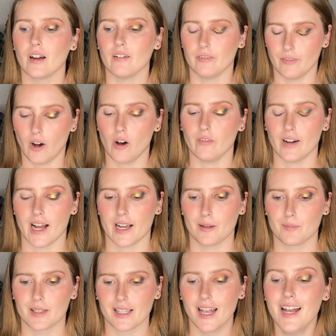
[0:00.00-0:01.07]
fall
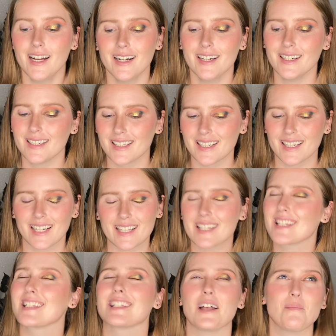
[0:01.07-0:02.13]
vibes. It's
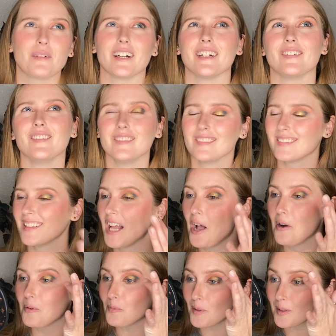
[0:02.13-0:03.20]
summer.
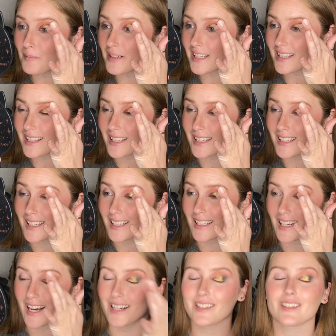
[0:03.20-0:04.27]
What am I thinking?
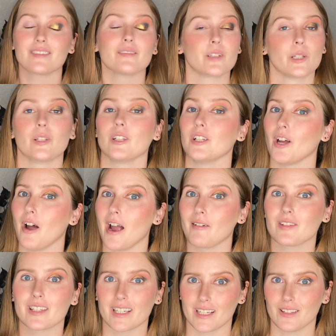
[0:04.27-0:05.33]
I, you know, I
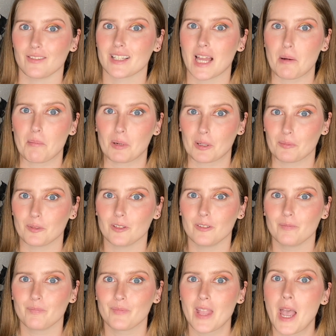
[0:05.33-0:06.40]
was gonna use that purple,
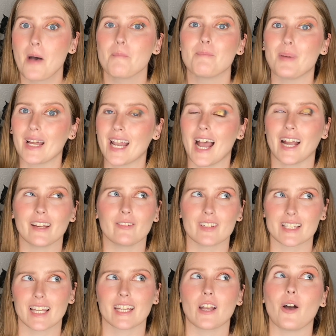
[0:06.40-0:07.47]
but I was
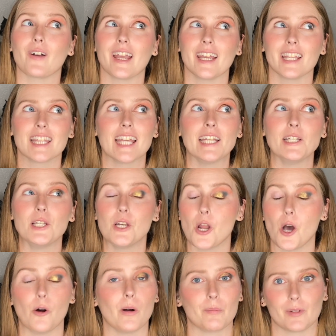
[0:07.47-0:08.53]
like, okay, they
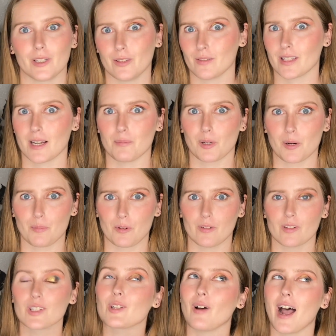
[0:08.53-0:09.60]
know I'm gonna use that purple,
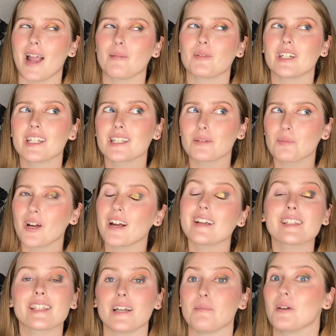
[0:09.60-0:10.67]
so I'm gonna surprise
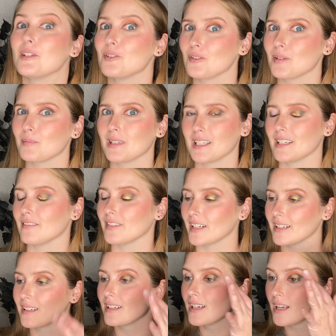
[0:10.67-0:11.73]
them and do something different.
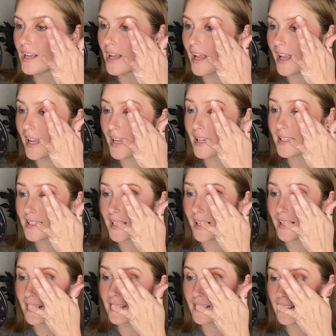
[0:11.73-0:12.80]
And
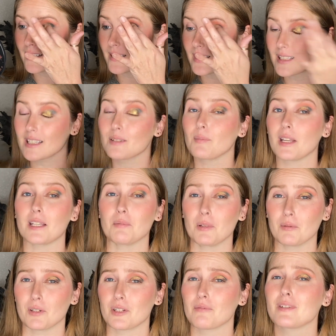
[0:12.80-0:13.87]
uh, this is making me
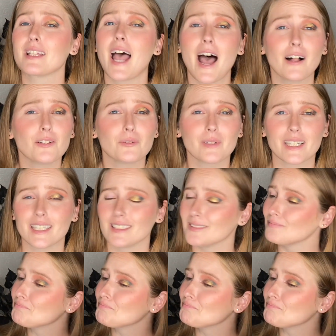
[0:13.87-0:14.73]
wish it was Halloween.